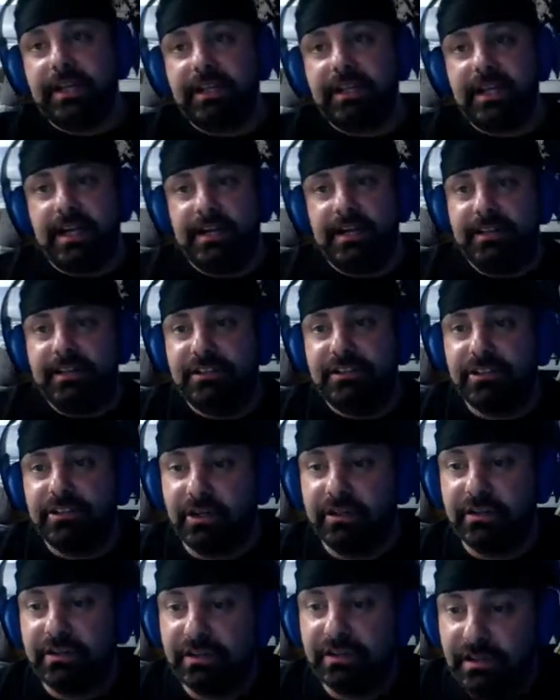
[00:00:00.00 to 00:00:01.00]
that in
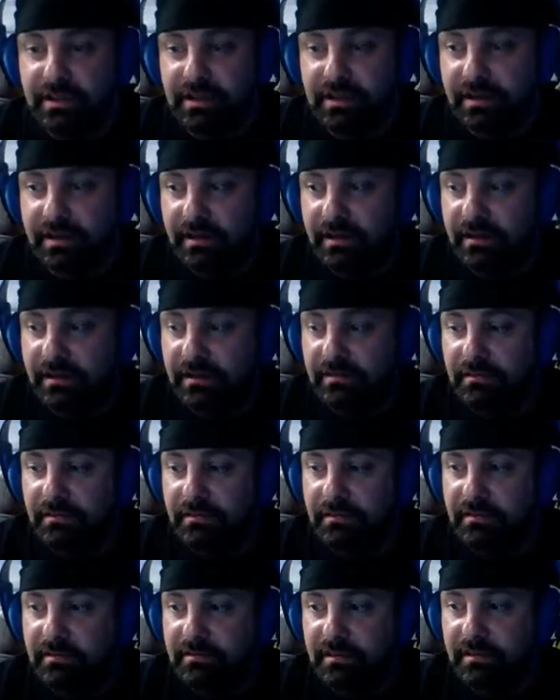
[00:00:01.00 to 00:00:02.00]
charge
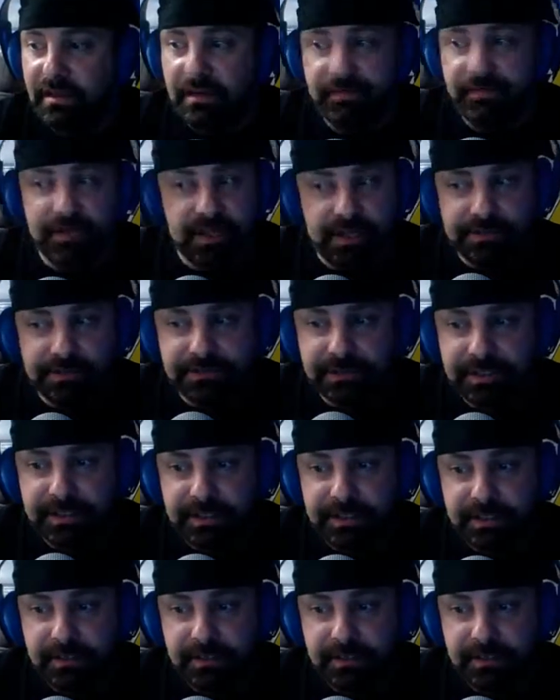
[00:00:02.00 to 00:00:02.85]
of the country.